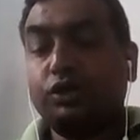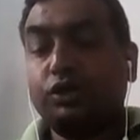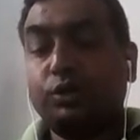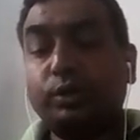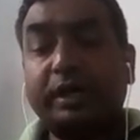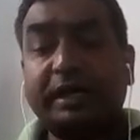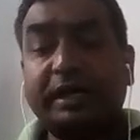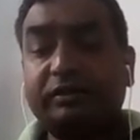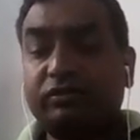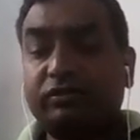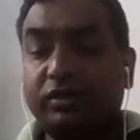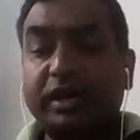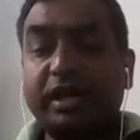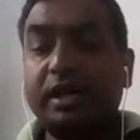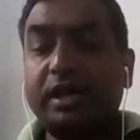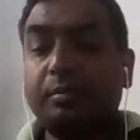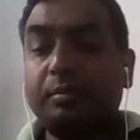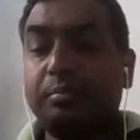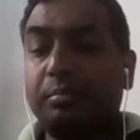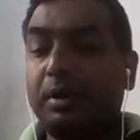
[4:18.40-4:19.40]
Unit
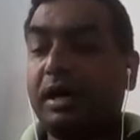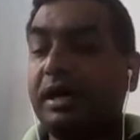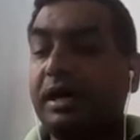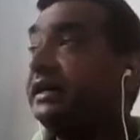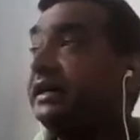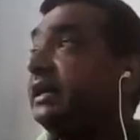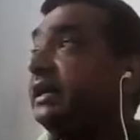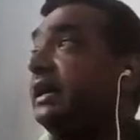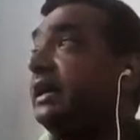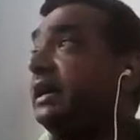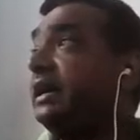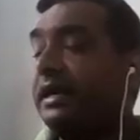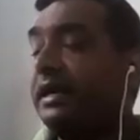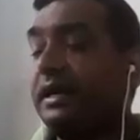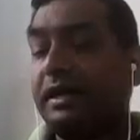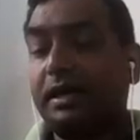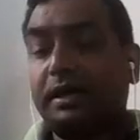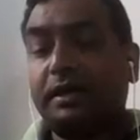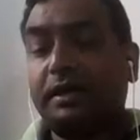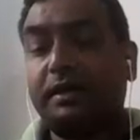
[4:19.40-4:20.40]
3 part
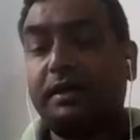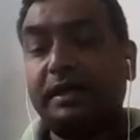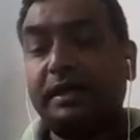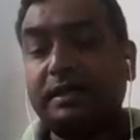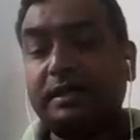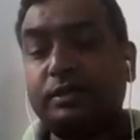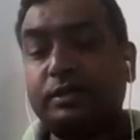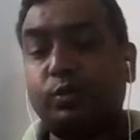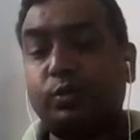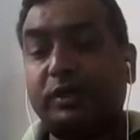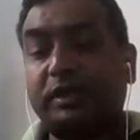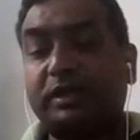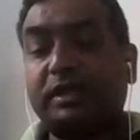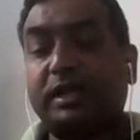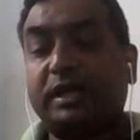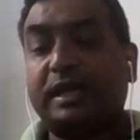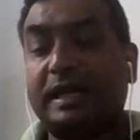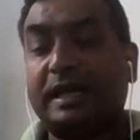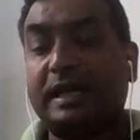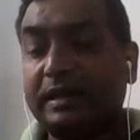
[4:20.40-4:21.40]
A deals with
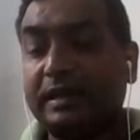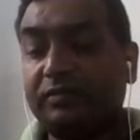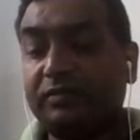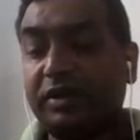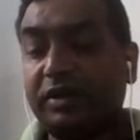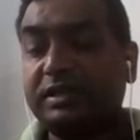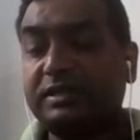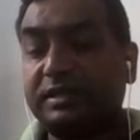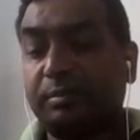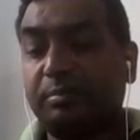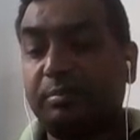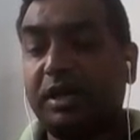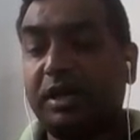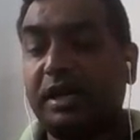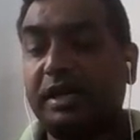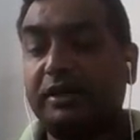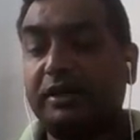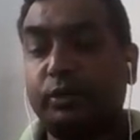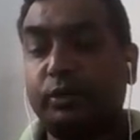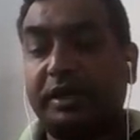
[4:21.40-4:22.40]
electric
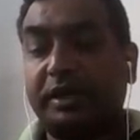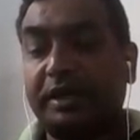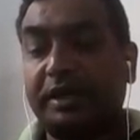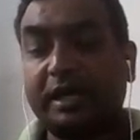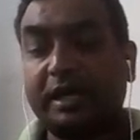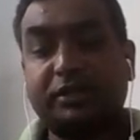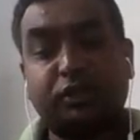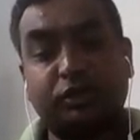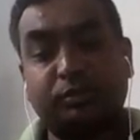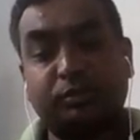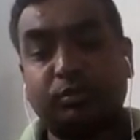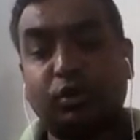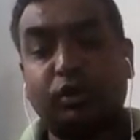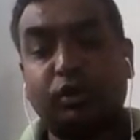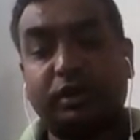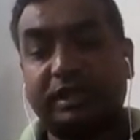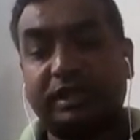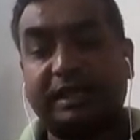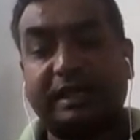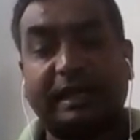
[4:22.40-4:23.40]
supply to induction
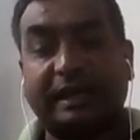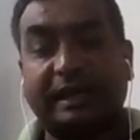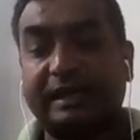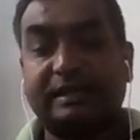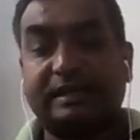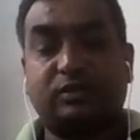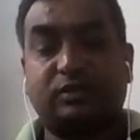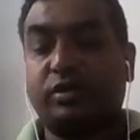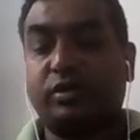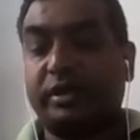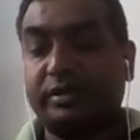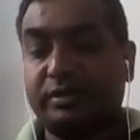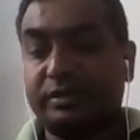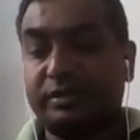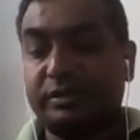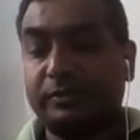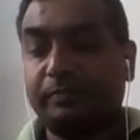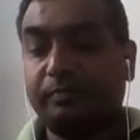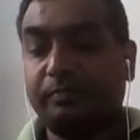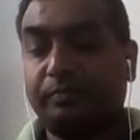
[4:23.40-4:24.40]
motor in
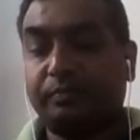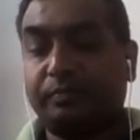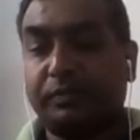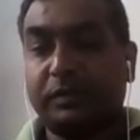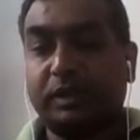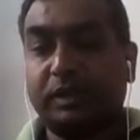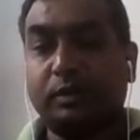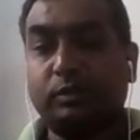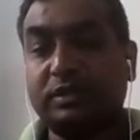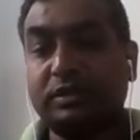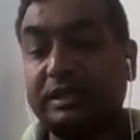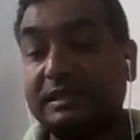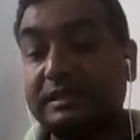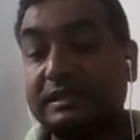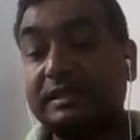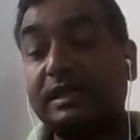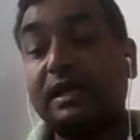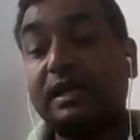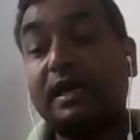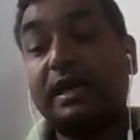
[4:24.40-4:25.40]
industries. Now,
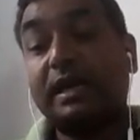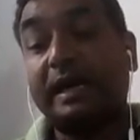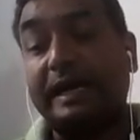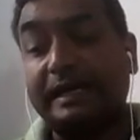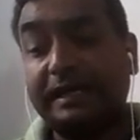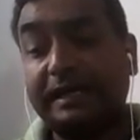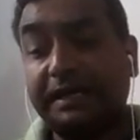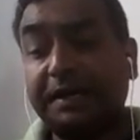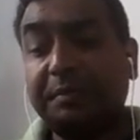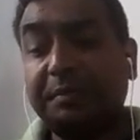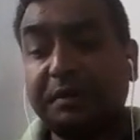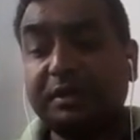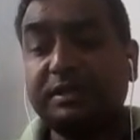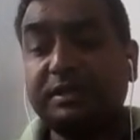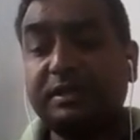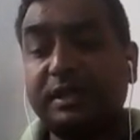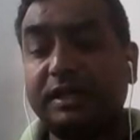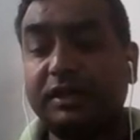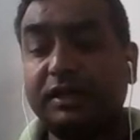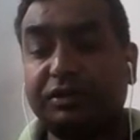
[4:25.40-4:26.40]
since
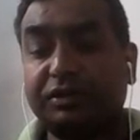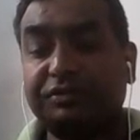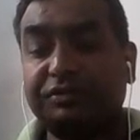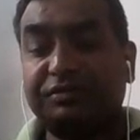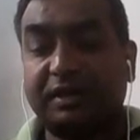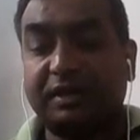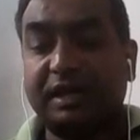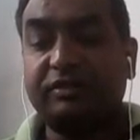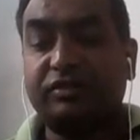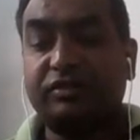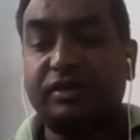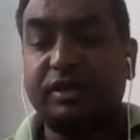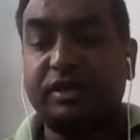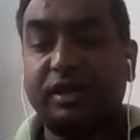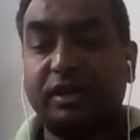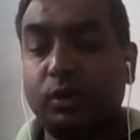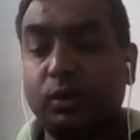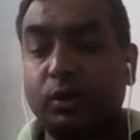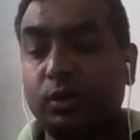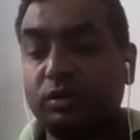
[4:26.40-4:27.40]
80% of
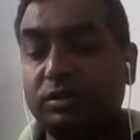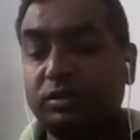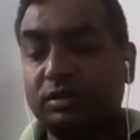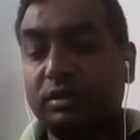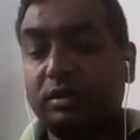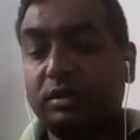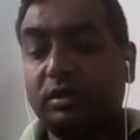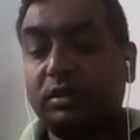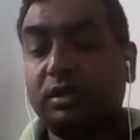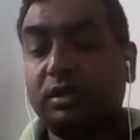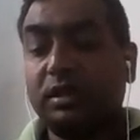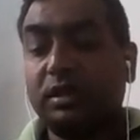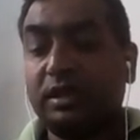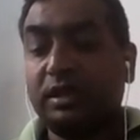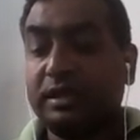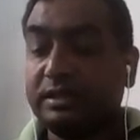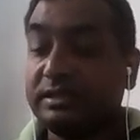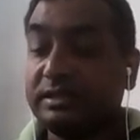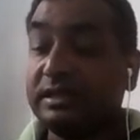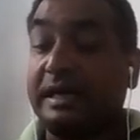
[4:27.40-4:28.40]
electrical loads
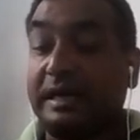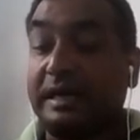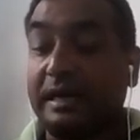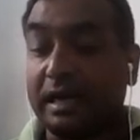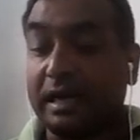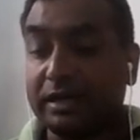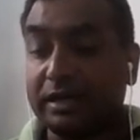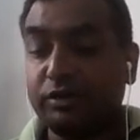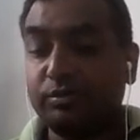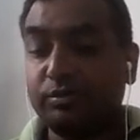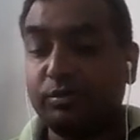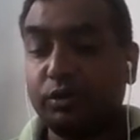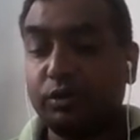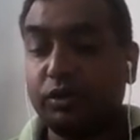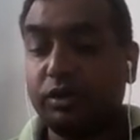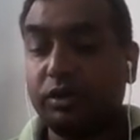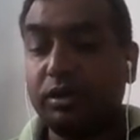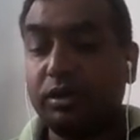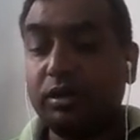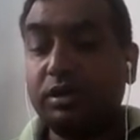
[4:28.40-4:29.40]
is induction
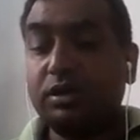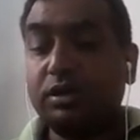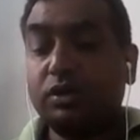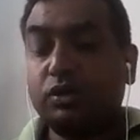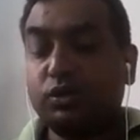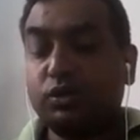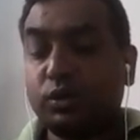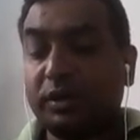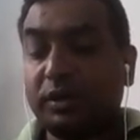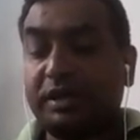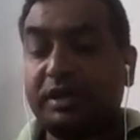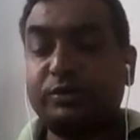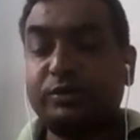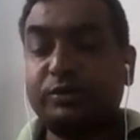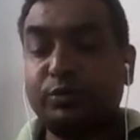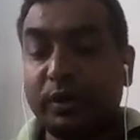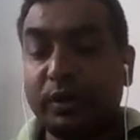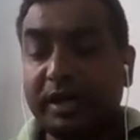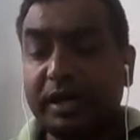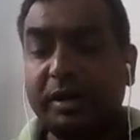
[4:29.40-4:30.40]
motor, so it
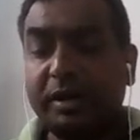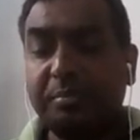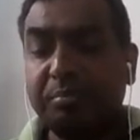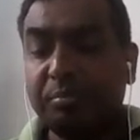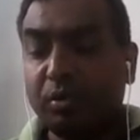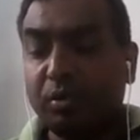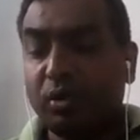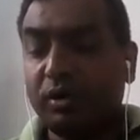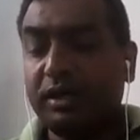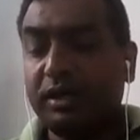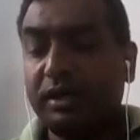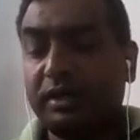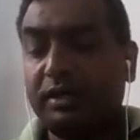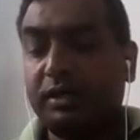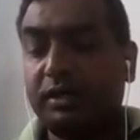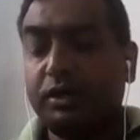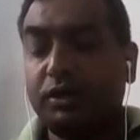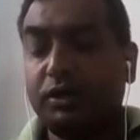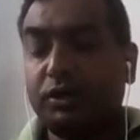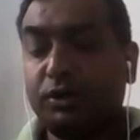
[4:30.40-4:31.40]
is very
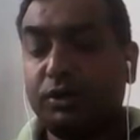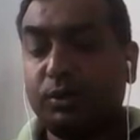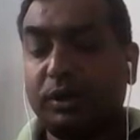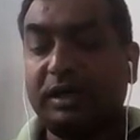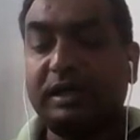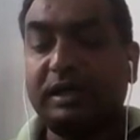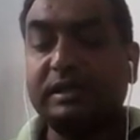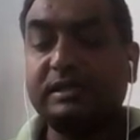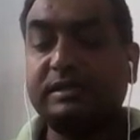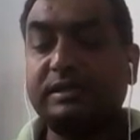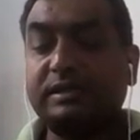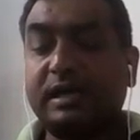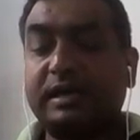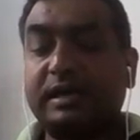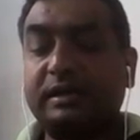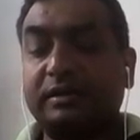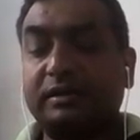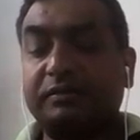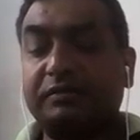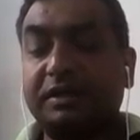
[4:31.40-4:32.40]
important to
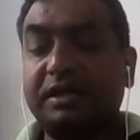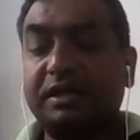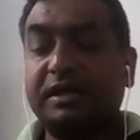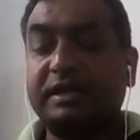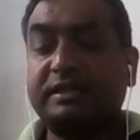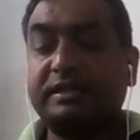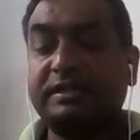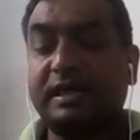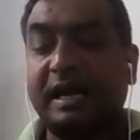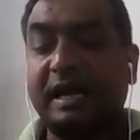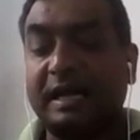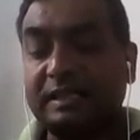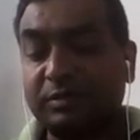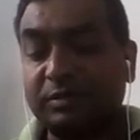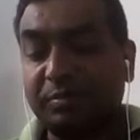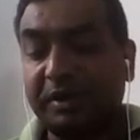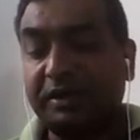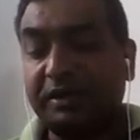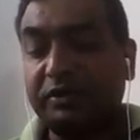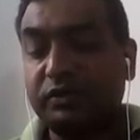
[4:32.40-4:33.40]
understand the various
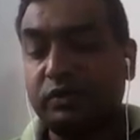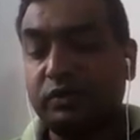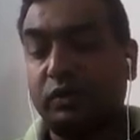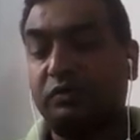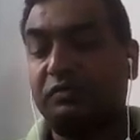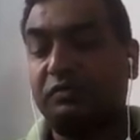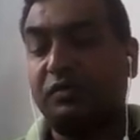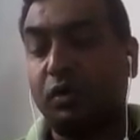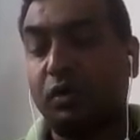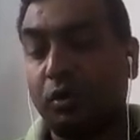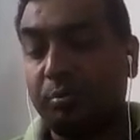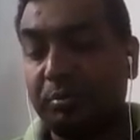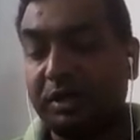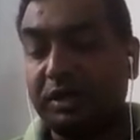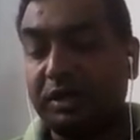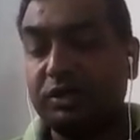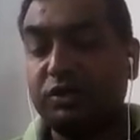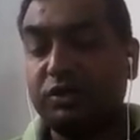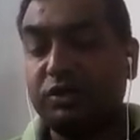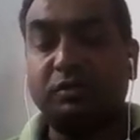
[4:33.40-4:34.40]
aspects of
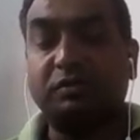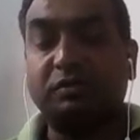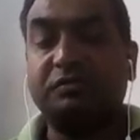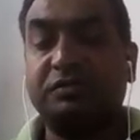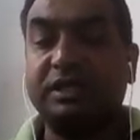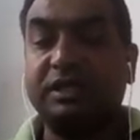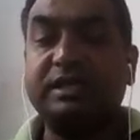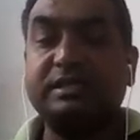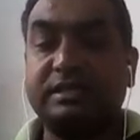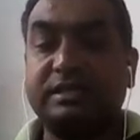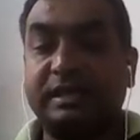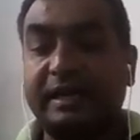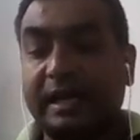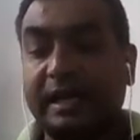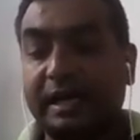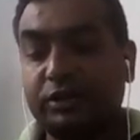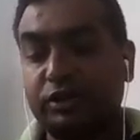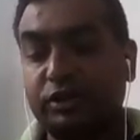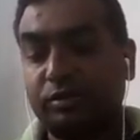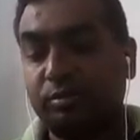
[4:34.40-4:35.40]
operation of these
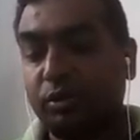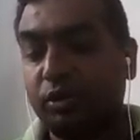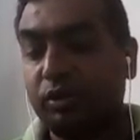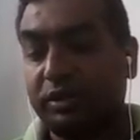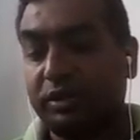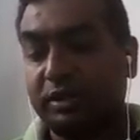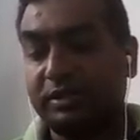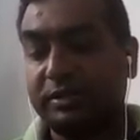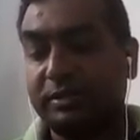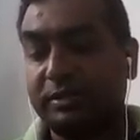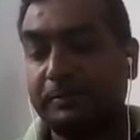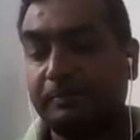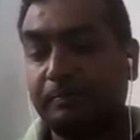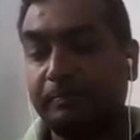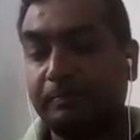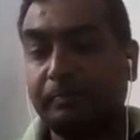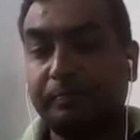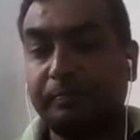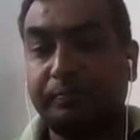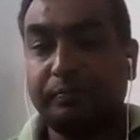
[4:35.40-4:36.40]
induction motors.
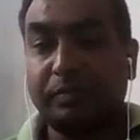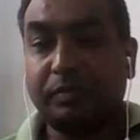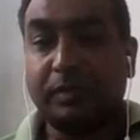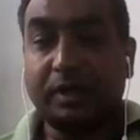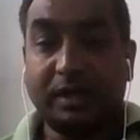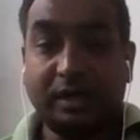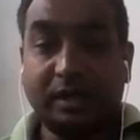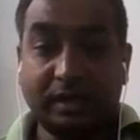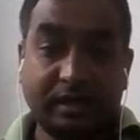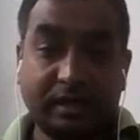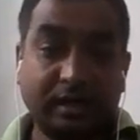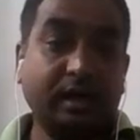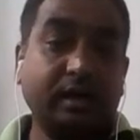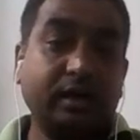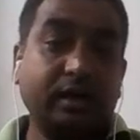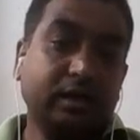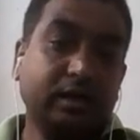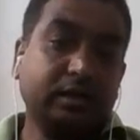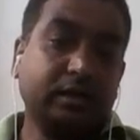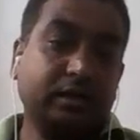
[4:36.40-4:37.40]
Here are
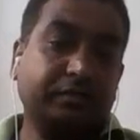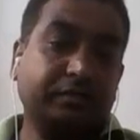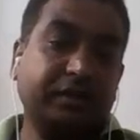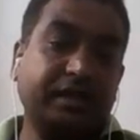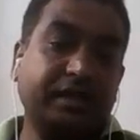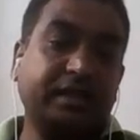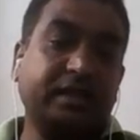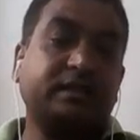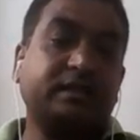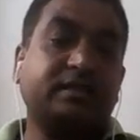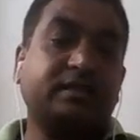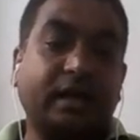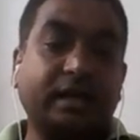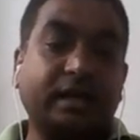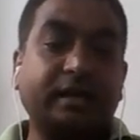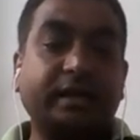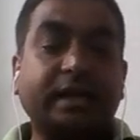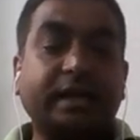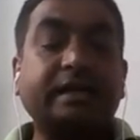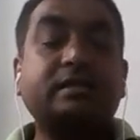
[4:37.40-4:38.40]
the various
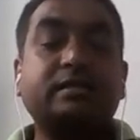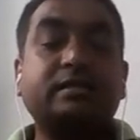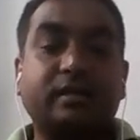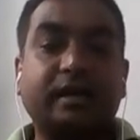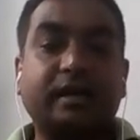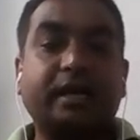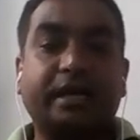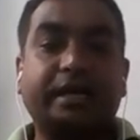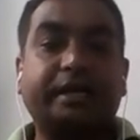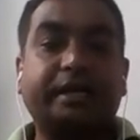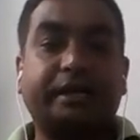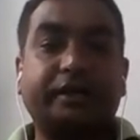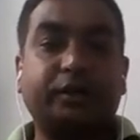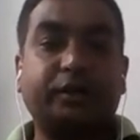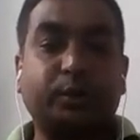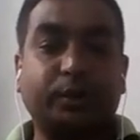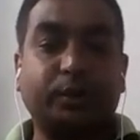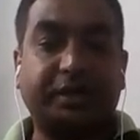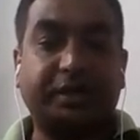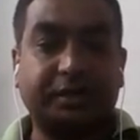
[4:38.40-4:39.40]
contents related
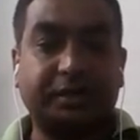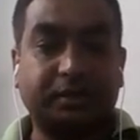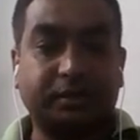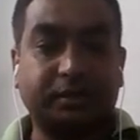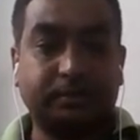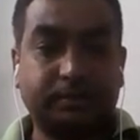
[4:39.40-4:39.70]
to it.